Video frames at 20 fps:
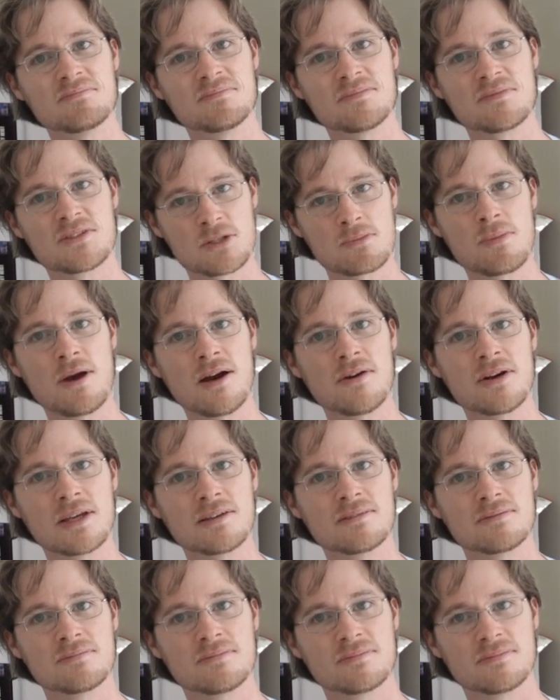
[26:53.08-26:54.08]

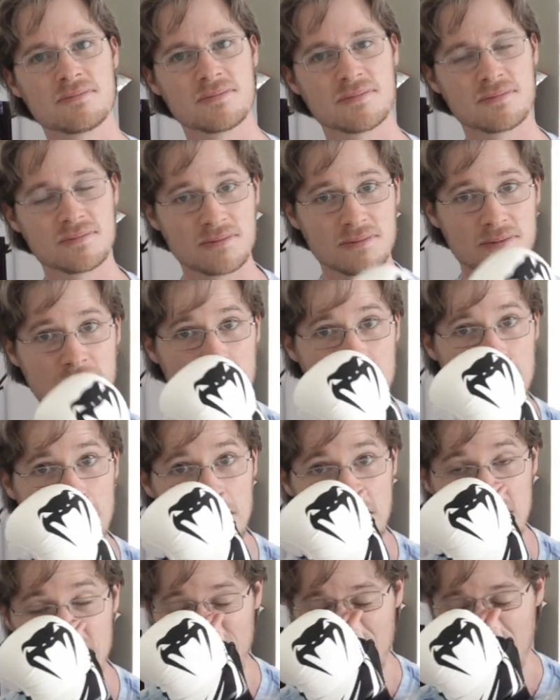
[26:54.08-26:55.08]
sparring
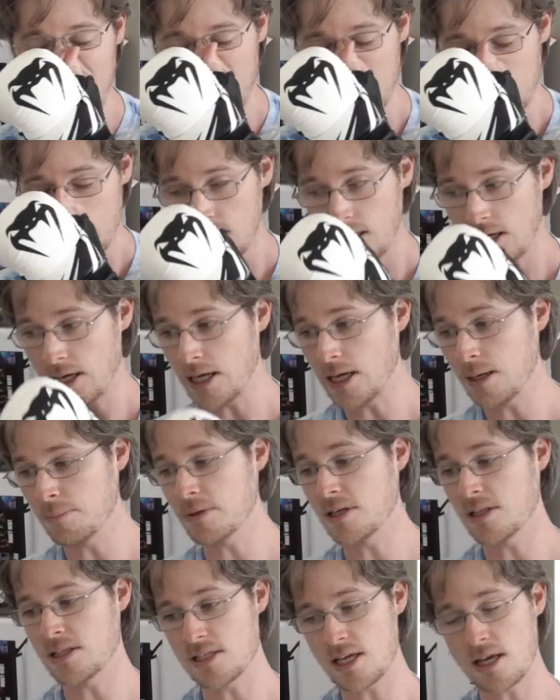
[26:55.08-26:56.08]
thing, but
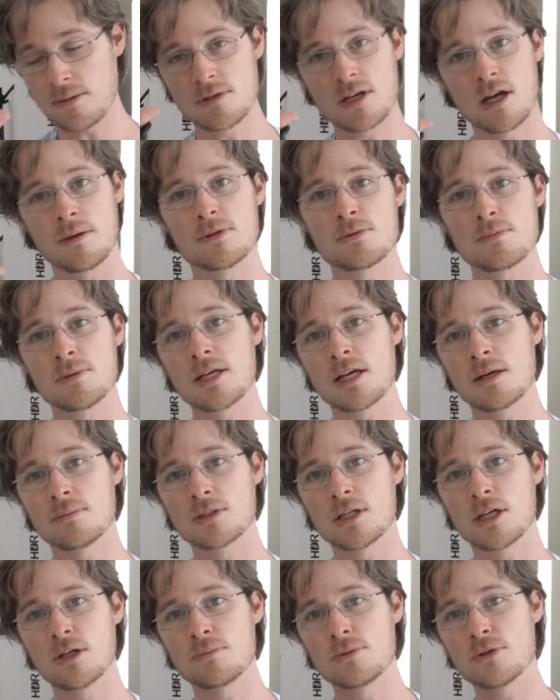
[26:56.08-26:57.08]
at the same time as being able
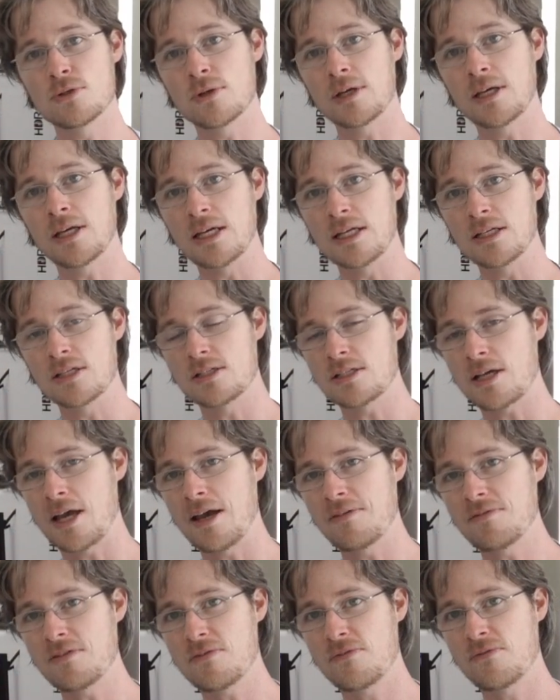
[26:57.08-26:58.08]
to open your hand. Because I
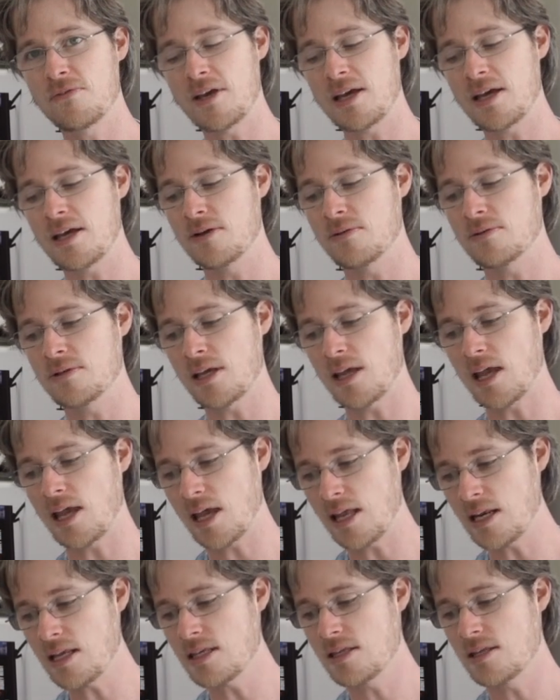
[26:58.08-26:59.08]
haven't found
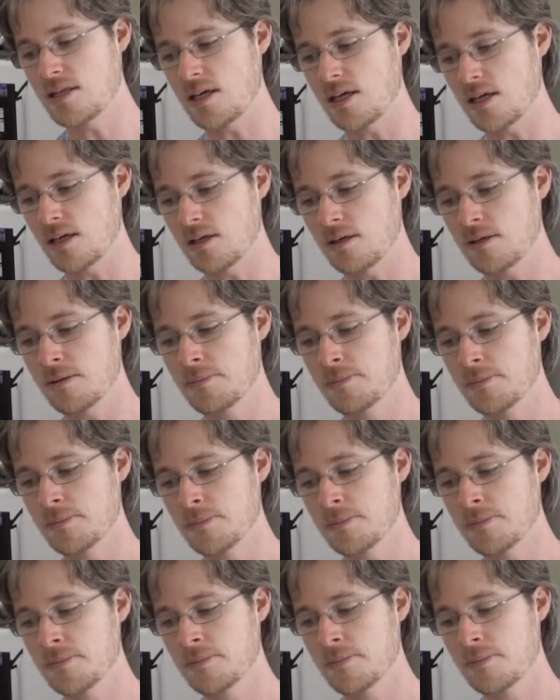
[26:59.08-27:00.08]
anything
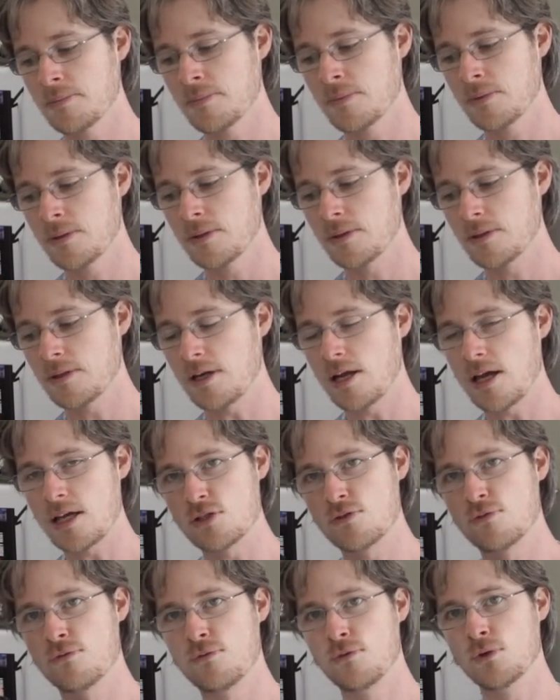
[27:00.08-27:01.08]
that
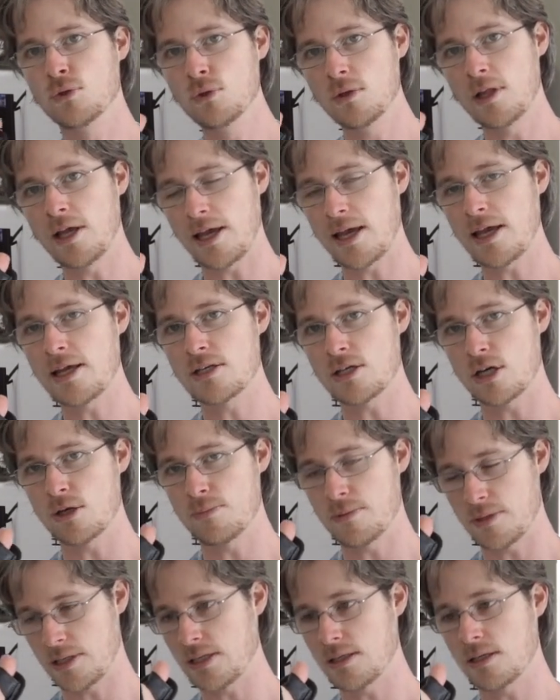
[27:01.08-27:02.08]
has full hand
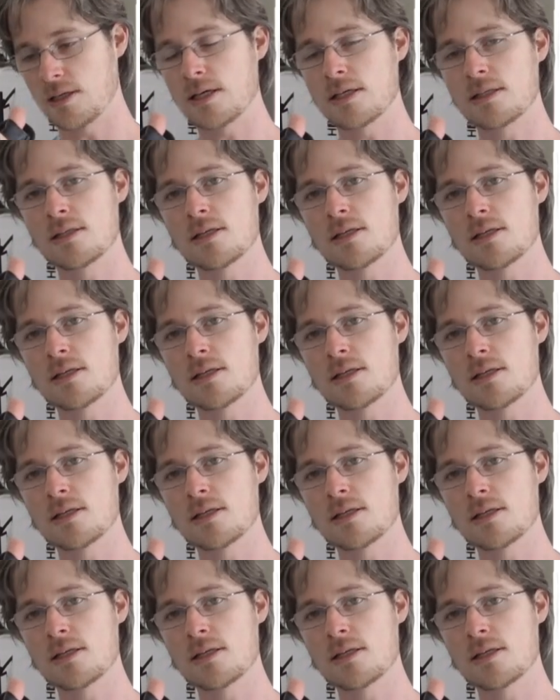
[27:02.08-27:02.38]
opening like